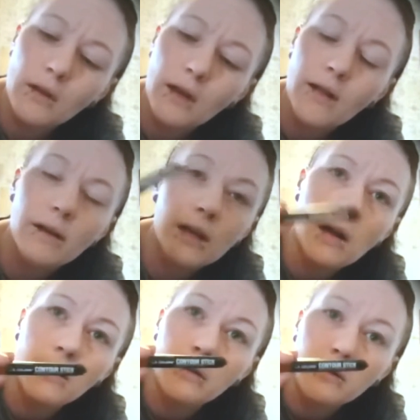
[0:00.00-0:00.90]
LA
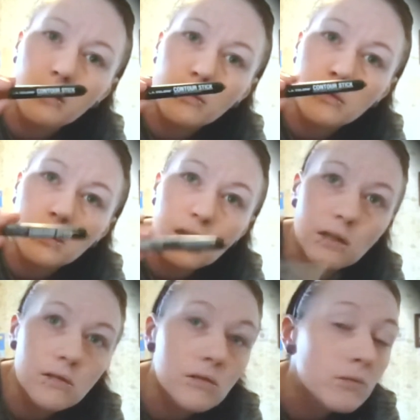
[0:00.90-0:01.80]
Color couture
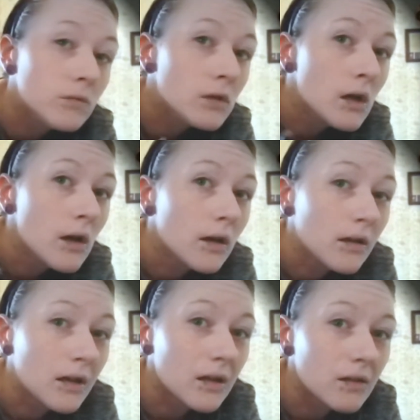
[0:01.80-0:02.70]
sticks.
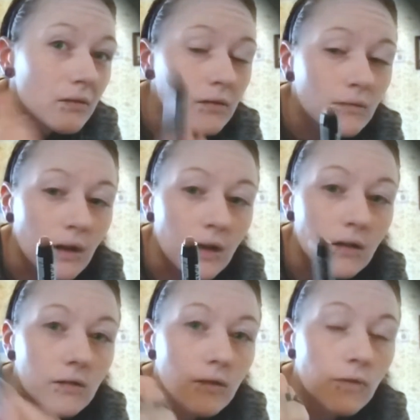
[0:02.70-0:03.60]
Again,
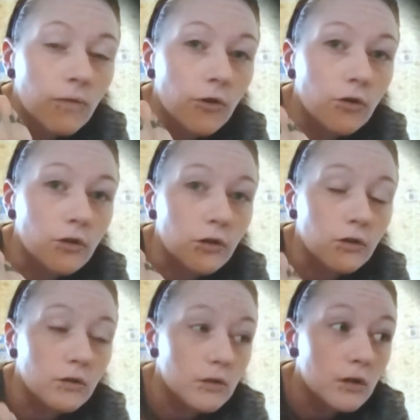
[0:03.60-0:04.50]
like for
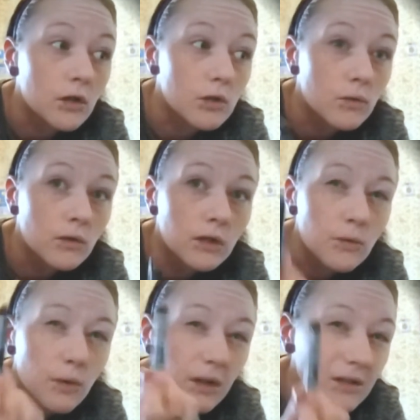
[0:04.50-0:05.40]
your couture you
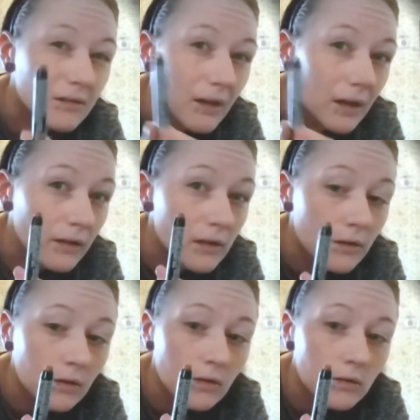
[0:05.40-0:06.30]
want slightly
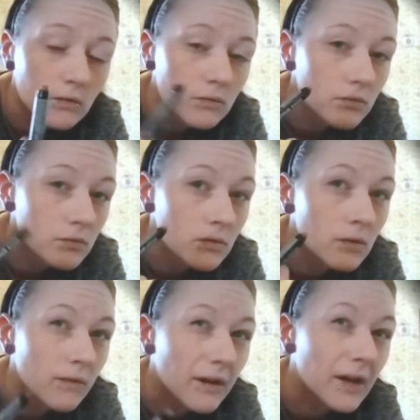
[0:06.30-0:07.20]
darker,
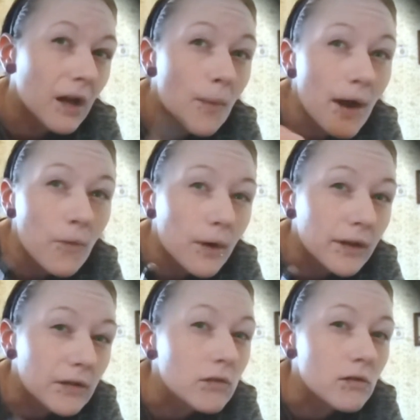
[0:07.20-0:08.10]
like about what
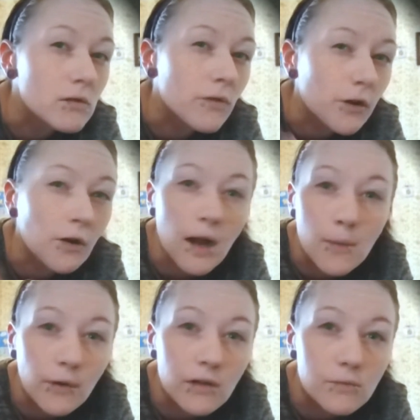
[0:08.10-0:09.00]
you'd use for your
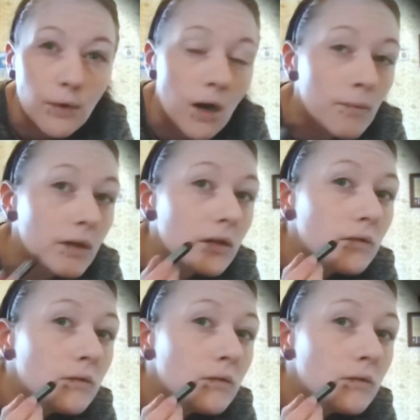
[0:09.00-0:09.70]
eyebrows probably.